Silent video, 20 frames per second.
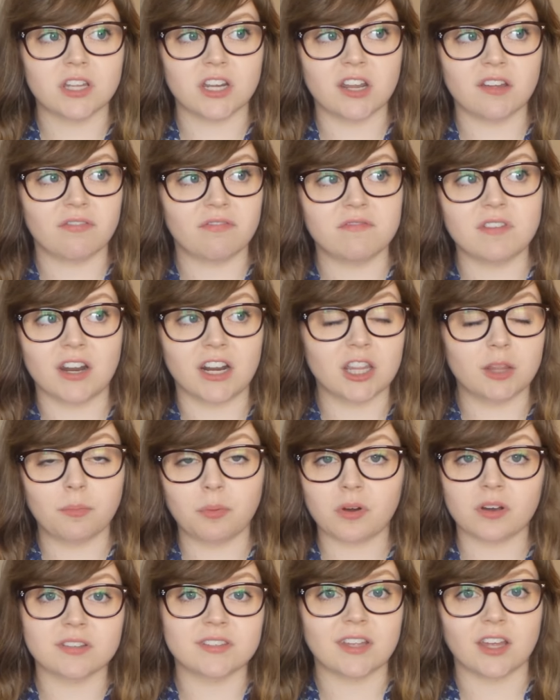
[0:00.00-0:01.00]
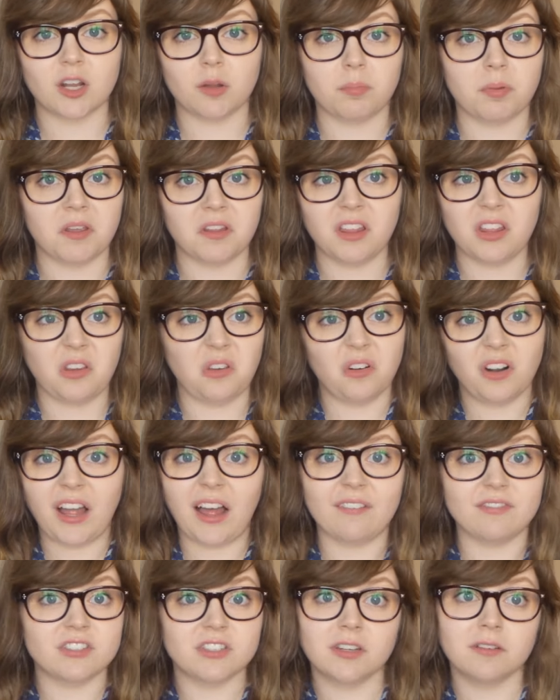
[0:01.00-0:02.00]
and if none of the books sound appealing, you don't
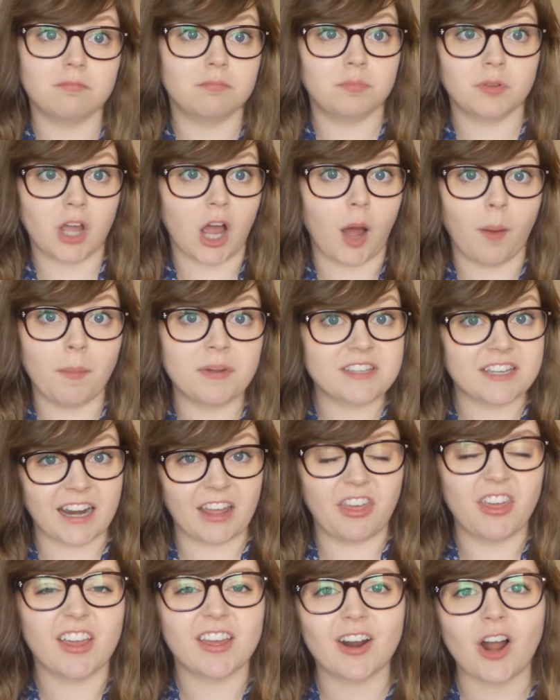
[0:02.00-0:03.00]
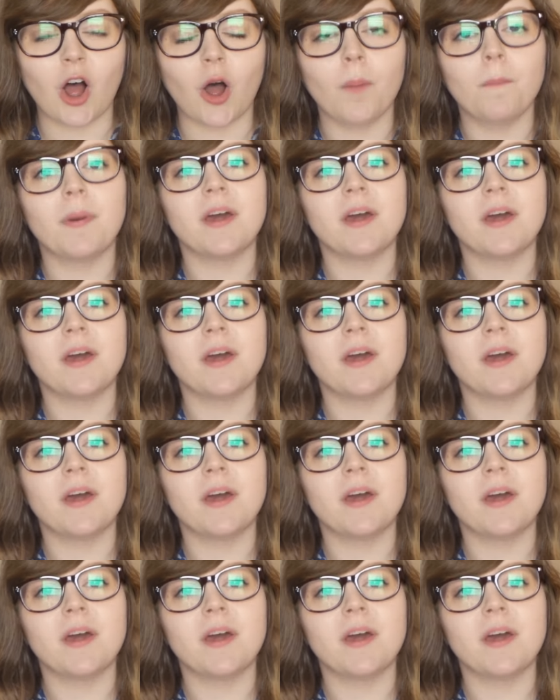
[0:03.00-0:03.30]
have to comment anything at all.